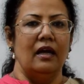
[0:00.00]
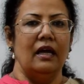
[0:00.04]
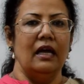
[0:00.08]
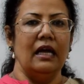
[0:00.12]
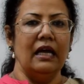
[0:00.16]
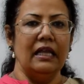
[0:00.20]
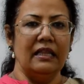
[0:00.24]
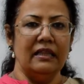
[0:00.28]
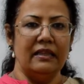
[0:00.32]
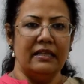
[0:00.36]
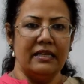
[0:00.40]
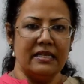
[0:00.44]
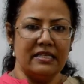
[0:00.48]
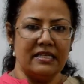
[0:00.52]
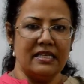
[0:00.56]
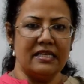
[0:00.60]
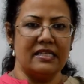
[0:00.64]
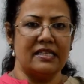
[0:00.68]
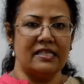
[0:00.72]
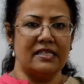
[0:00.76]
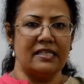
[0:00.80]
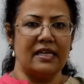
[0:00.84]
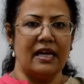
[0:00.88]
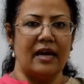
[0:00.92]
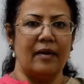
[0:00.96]
In
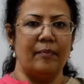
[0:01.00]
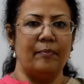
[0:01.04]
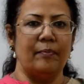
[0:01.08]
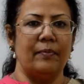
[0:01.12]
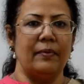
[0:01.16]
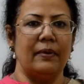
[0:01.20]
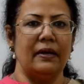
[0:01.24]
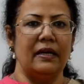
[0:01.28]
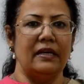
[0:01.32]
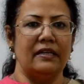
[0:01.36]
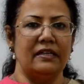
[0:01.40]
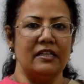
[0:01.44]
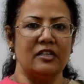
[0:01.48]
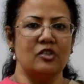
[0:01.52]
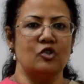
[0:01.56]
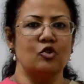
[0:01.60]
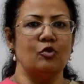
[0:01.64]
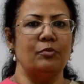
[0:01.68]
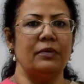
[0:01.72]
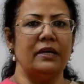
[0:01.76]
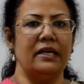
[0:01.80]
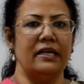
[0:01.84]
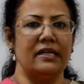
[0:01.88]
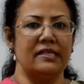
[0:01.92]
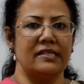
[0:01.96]
this step, it is to
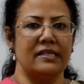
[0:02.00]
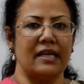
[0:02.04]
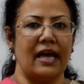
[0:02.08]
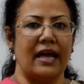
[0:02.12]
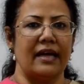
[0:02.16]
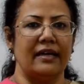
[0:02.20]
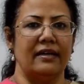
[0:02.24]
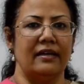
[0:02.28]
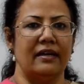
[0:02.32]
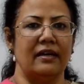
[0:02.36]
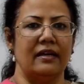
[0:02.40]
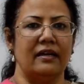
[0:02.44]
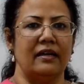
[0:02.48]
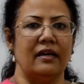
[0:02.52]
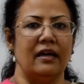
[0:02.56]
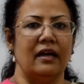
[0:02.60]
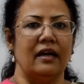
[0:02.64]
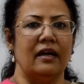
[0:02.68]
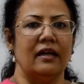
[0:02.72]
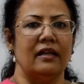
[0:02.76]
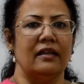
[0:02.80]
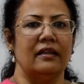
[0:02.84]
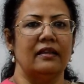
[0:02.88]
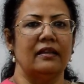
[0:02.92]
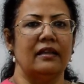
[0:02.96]
be decided
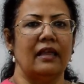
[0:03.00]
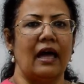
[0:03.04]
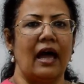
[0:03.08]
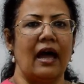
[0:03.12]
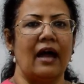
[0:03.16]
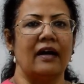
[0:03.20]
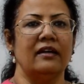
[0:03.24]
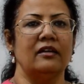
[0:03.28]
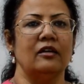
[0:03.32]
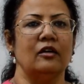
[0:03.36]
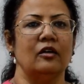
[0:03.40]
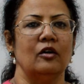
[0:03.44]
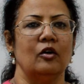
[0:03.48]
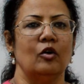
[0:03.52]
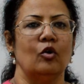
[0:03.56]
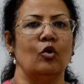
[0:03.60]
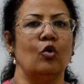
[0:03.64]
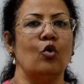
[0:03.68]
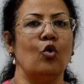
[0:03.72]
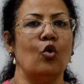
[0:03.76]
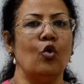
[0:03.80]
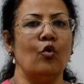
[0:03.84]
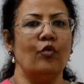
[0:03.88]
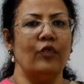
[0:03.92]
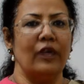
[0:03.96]
that
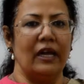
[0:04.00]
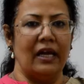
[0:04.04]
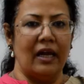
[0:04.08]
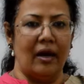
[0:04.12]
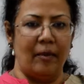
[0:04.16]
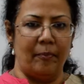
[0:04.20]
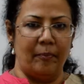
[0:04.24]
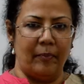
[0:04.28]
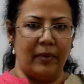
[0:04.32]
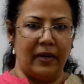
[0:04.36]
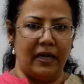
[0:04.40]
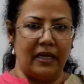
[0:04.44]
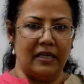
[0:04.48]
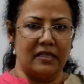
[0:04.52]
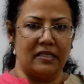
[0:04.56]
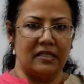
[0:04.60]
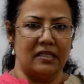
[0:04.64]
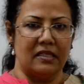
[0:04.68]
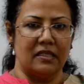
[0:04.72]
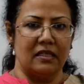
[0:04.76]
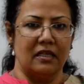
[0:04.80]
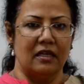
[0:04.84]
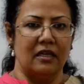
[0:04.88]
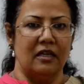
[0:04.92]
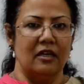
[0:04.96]
who will
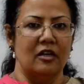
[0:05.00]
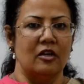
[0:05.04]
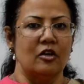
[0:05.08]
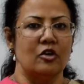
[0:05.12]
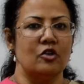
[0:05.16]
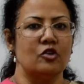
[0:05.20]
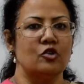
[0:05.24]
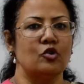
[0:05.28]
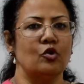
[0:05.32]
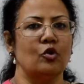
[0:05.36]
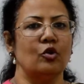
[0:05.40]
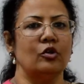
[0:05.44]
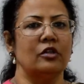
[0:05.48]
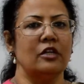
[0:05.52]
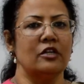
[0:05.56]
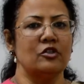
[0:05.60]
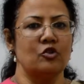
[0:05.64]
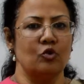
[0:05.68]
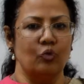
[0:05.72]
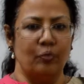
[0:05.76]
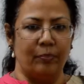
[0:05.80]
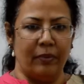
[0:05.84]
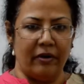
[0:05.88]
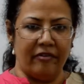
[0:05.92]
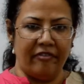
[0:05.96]
appraise. So the
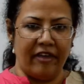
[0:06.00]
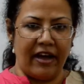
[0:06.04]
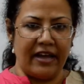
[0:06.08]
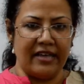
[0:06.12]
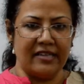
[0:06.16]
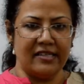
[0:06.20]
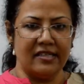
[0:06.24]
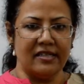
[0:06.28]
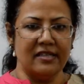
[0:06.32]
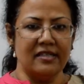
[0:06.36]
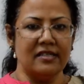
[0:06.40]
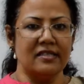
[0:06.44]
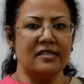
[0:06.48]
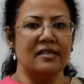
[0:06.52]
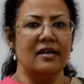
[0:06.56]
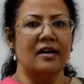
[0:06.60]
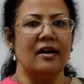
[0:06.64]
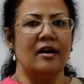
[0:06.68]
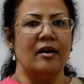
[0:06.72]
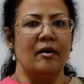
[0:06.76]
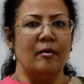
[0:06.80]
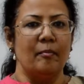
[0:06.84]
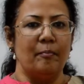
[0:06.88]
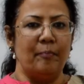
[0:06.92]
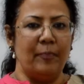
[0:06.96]
supervisors,
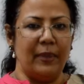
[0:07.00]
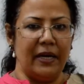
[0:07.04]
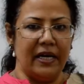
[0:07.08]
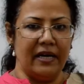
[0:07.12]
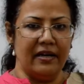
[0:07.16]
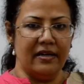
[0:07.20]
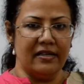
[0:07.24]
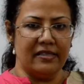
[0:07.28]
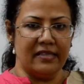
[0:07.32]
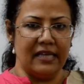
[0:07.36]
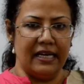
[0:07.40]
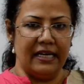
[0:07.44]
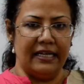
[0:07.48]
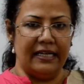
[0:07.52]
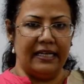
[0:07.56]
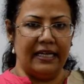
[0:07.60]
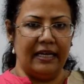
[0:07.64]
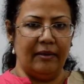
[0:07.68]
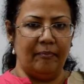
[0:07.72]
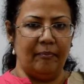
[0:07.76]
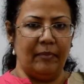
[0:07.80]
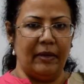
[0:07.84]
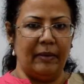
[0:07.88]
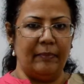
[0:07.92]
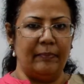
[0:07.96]
peers and
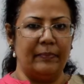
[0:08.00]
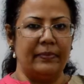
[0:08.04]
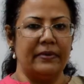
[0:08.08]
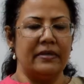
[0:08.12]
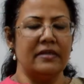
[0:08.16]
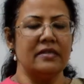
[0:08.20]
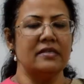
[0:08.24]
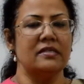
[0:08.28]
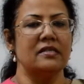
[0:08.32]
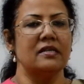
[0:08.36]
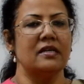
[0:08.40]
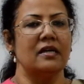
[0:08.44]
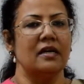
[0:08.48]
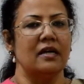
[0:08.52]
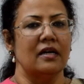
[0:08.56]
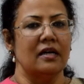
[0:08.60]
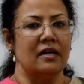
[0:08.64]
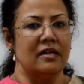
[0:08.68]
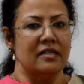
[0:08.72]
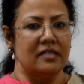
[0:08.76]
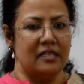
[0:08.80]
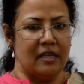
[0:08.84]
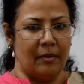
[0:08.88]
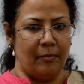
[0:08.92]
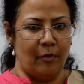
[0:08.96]
team members,
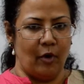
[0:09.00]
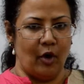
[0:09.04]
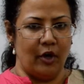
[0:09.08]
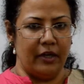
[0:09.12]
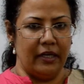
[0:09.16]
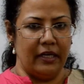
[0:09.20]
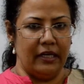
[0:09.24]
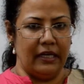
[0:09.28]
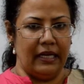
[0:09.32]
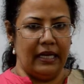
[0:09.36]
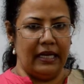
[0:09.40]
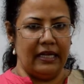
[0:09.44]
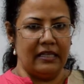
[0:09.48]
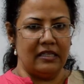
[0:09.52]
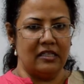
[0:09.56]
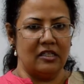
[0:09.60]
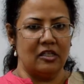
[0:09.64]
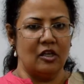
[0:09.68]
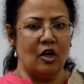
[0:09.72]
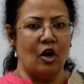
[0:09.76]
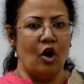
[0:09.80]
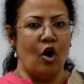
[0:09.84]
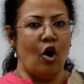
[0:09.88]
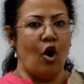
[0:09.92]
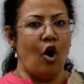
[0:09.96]

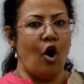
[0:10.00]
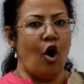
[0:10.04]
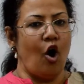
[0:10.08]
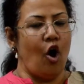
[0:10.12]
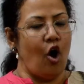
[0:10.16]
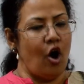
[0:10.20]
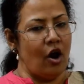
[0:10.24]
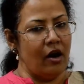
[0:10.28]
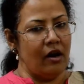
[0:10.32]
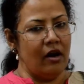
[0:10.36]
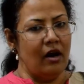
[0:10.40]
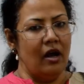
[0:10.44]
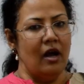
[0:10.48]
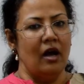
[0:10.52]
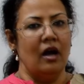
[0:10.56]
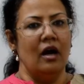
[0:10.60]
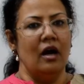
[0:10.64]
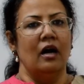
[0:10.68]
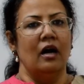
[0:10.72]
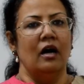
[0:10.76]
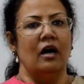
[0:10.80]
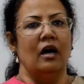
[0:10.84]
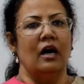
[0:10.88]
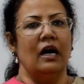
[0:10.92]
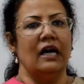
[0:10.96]
subordinates, or
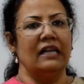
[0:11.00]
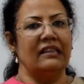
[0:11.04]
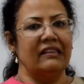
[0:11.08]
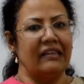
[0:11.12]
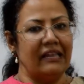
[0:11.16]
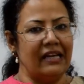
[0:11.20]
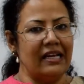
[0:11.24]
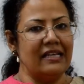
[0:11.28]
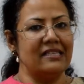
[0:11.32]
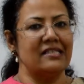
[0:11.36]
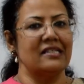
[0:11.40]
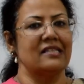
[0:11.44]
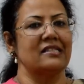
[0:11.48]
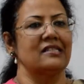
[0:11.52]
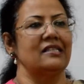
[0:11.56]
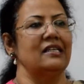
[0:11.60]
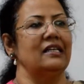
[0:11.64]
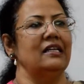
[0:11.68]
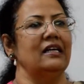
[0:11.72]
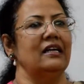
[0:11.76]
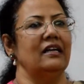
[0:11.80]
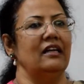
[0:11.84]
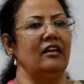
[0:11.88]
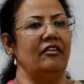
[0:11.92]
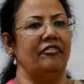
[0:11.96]
a
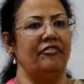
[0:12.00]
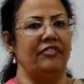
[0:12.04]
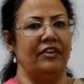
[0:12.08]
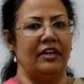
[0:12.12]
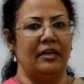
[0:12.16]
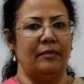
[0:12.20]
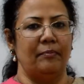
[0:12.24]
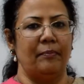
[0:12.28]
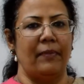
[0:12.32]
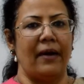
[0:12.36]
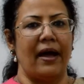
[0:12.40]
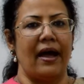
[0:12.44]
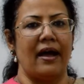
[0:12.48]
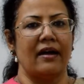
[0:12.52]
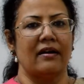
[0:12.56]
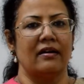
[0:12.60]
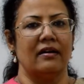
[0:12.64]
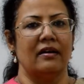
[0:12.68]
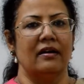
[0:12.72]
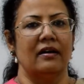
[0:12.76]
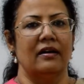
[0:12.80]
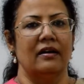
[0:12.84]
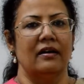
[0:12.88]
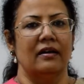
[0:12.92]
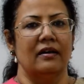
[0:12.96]
360-degree feedback
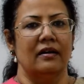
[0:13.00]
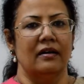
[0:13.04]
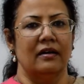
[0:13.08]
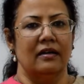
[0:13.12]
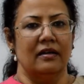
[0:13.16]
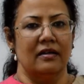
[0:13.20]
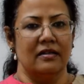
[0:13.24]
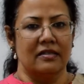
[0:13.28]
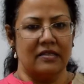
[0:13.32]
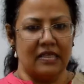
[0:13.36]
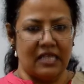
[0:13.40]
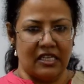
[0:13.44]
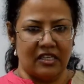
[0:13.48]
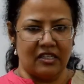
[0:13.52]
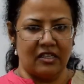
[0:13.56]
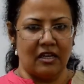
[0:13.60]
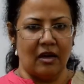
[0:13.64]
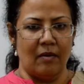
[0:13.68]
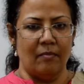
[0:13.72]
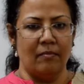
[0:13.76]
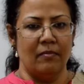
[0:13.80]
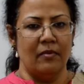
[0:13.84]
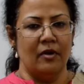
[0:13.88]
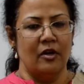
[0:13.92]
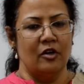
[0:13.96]

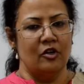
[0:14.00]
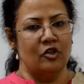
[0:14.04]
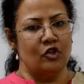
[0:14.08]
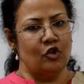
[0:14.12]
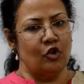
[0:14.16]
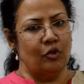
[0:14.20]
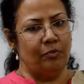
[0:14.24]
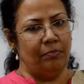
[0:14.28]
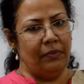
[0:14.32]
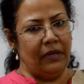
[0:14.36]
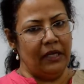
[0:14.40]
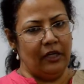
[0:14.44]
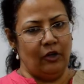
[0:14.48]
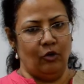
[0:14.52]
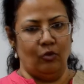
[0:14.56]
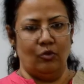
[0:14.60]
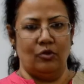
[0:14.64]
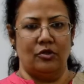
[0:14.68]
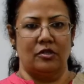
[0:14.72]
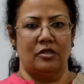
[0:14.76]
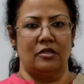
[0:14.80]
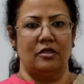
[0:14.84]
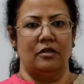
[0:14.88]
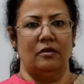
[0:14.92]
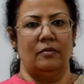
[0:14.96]
system should be
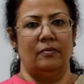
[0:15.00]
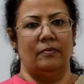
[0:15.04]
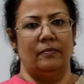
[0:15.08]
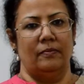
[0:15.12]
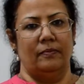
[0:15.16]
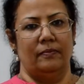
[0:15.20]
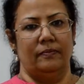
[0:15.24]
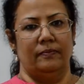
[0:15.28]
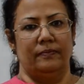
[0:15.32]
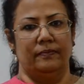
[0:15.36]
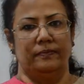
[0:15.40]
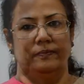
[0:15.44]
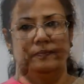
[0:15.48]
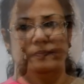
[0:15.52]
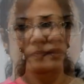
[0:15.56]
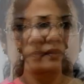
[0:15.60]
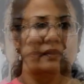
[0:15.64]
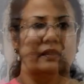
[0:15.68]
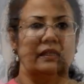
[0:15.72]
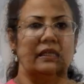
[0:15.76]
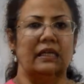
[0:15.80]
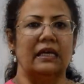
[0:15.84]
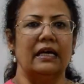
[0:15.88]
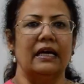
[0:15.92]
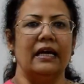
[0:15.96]
used.
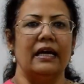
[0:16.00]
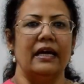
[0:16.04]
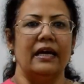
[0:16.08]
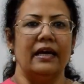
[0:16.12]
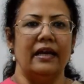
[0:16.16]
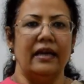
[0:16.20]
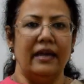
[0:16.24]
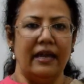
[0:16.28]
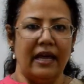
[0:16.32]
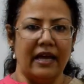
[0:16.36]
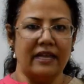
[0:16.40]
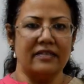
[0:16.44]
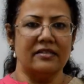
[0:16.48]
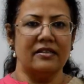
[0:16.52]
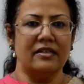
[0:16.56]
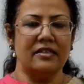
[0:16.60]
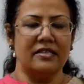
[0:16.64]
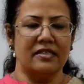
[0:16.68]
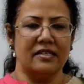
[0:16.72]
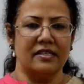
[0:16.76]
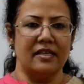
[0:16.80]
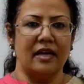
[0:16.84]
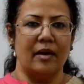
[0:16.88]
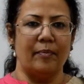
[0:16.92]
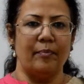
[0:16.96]
Next
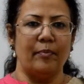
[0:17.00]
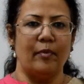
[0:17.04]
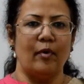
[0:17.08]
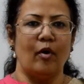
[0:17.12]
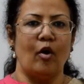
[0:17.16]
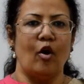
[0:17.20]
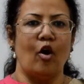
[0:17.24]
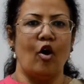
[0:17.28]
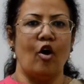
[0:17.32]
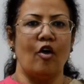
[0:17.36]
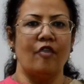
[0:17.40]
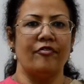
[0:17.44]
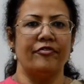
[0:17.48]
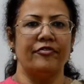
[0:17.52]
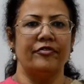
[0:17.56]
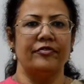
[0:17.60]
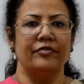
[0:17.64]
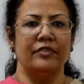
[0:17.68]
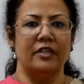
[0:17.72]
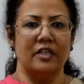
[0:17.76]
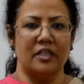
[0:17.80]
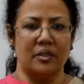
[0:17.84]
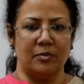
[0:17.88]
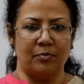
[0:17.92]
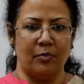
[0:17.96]
step
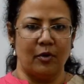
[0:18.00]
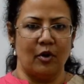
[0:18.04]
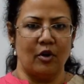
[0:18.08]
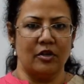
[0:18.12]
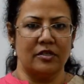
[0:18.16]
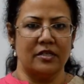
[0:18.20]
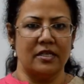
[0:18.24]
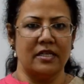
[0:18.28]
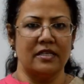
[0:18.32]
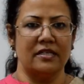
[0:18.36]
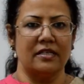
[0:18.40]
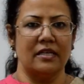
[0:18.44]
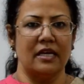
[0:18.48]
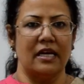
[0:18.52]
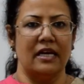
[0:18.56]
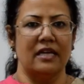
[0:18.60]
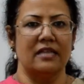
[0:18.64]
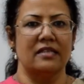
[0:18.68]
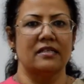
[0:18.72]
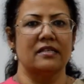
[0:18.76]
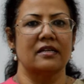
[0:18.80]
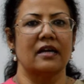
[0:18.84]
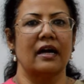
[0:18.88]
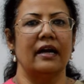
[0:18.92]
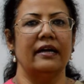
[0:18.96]
of this process
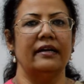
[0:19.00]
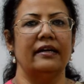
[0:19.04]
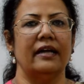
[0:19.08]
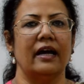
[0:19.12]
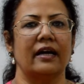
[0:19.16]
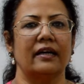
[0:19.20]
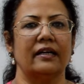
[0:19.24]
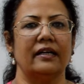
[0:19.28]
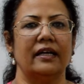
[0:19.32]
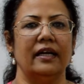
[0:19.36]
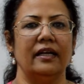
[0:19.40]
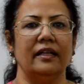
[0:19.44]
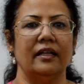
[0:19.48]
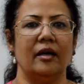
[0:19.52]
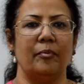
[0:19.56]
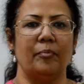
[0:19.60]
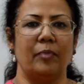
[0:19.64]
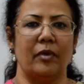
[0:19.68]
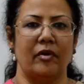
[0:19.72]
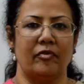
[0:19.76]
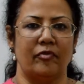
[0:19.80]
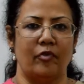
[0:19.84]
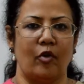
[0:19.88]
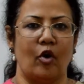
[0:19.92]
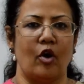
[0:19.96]
is conducting the
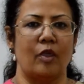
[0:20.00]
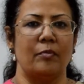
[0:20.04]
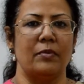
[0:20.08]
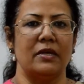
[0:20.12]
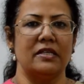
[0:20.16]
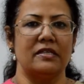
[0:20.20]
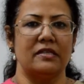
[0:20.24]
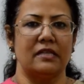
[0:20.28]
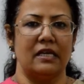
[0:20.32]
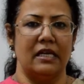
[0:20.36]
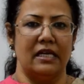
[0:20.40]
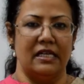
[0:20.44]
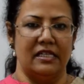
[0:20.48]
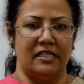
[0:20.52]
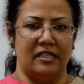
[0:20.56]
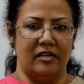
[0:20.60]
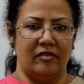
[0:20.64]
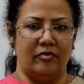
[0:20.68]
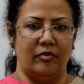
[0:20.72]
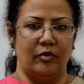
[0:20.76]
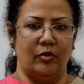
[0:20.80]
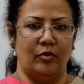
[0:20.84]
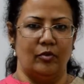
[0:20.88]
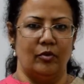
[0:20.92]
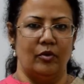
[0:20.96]
performance
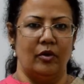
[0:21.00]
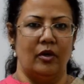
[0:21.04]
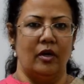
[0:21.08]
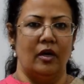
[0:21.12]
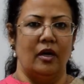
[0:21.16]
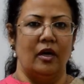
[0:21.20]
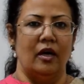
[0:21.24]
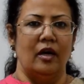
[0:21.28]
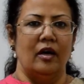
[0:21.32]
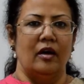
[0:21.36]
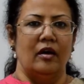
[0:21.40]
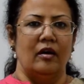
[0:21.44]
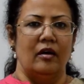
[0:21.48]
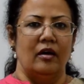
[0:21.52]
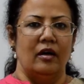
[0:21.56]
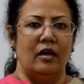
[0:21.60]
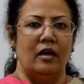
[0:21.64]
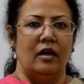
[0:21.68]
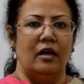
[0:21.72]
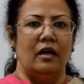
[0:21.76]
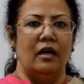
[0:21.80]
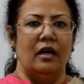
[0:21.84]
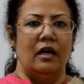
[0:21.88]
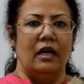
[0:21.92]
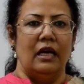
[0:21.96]
interview.
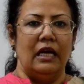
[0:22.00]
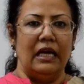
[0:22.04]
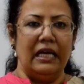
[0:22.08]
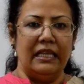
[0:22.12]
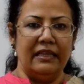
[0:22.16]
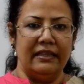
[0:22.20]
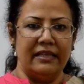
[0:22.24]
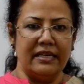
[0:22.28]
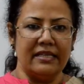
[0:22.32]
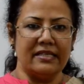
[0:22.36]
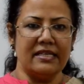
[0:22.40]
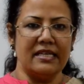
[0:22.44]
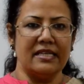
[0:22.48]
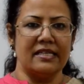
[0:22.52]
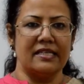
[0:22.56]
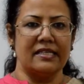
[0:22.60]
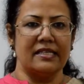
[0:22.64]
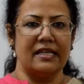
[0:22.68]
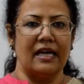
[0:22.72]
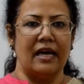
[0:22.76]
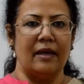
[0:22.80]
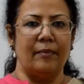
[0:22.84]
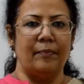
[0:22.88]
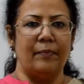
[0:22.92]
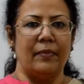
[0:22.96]
In this
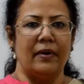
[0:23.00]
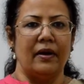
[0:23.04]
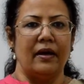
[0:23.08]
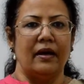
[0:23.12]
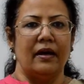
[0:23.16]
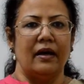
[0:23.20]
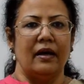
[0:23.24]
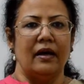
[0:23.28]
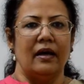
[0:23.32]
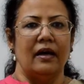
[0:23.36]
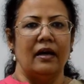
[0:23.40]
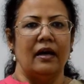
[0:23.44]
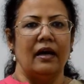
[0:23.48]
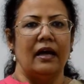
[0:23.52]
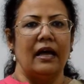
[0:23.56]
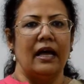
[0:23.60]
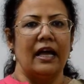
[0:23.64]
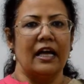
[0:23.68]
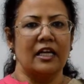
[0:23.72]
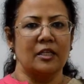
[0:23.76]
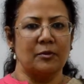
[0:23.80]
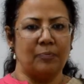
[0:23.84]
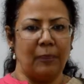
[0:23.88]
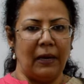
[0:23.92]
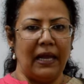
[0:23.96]
step,
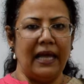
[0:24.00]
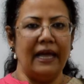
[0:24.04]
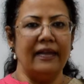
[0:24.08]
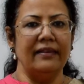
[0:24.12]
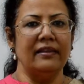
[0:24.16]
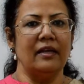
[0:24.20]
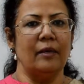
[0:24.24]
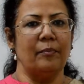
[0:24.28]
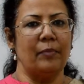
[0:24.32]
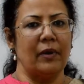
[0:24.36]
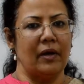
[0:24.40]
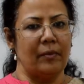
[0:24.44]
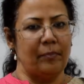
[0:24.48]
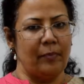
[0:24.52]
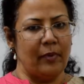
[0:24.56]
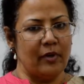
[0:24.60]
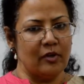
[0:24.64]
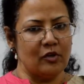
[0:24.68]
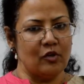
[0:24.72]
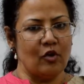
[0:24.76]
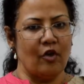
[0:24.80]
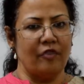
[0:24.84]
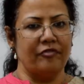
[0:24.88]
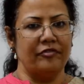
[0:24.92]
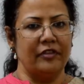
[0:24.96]
explain the
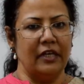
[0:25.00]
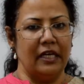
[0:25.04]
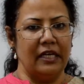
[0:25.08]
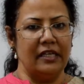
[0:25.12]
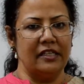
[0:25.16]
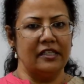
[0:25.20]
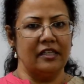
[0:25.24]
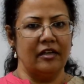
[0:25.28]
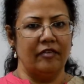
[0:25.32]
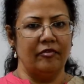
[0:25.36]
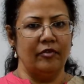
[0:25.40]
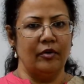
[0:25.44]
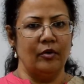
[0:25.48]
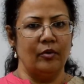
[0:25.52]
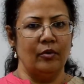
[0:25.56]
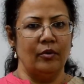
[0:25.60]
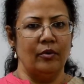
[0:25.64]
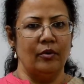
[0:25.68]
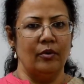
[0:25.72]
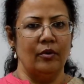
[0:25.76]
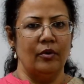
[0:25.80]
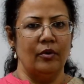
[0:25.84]
purpose of the interview.